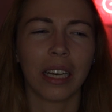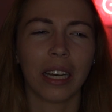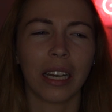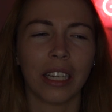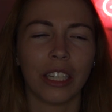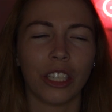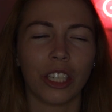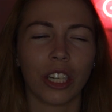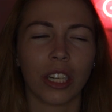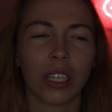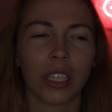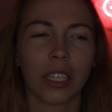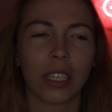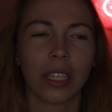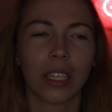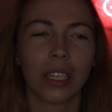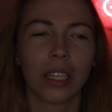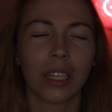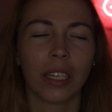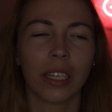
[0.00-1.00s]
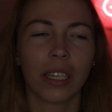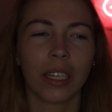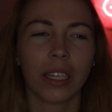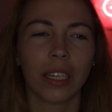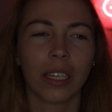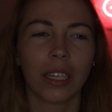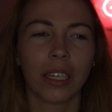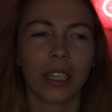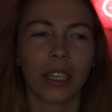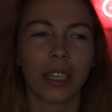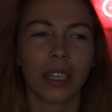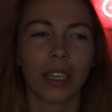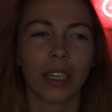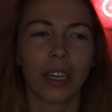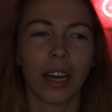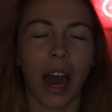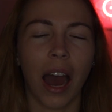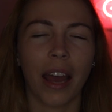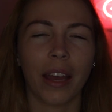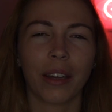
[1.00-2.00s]
it just,
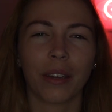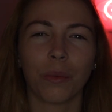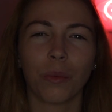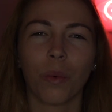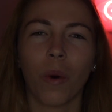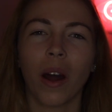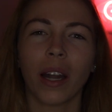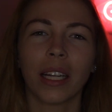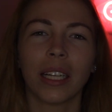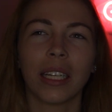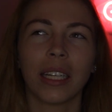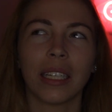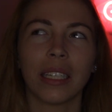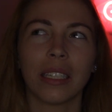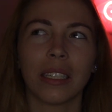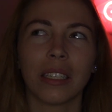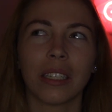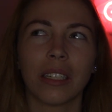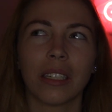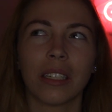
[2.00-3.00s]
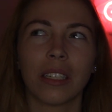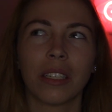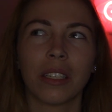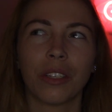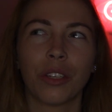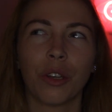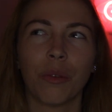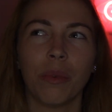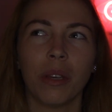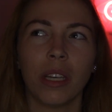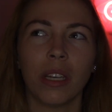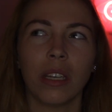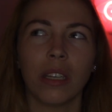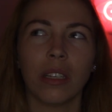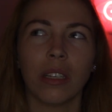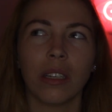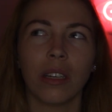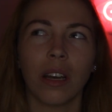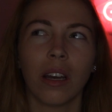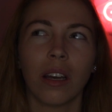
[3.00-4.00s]
I wanted it to
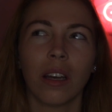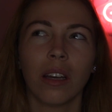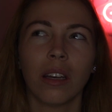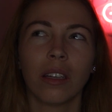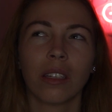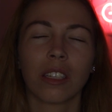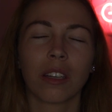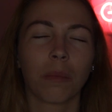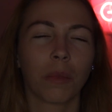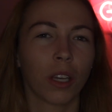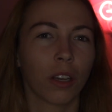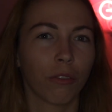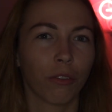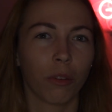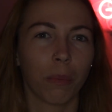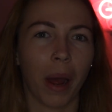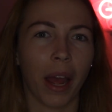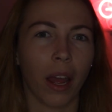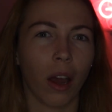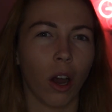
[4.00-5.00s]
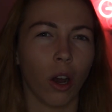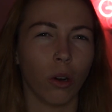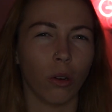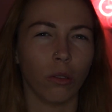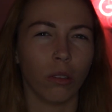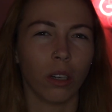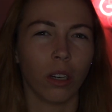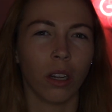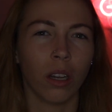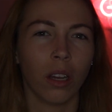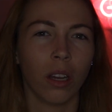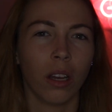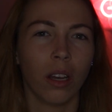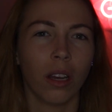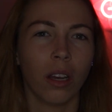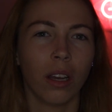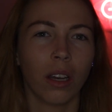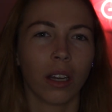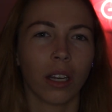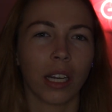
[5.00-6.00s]
be something for my own,
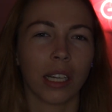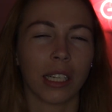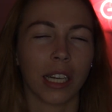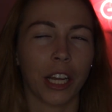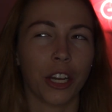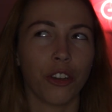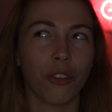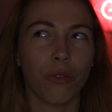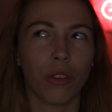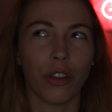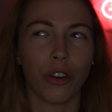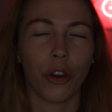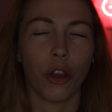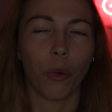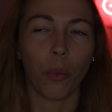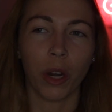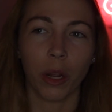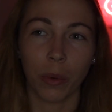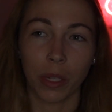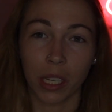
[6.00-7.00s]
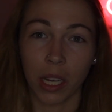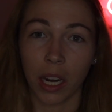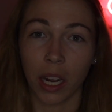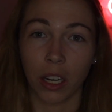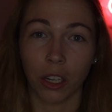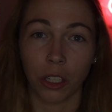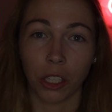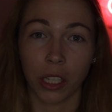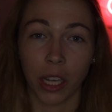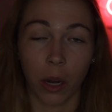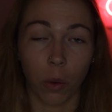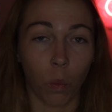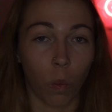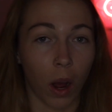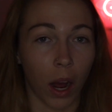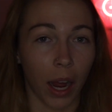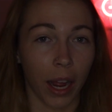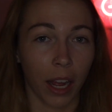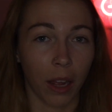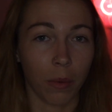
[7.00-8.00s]
because I knew that nobody was gonna understand
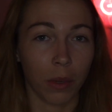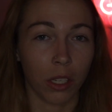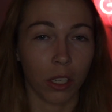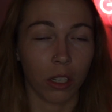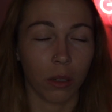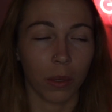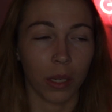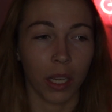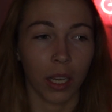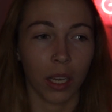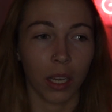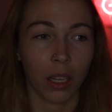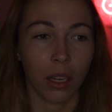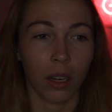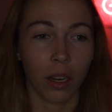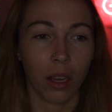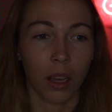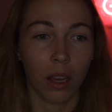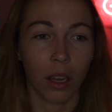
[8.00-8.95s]
why I was doing it.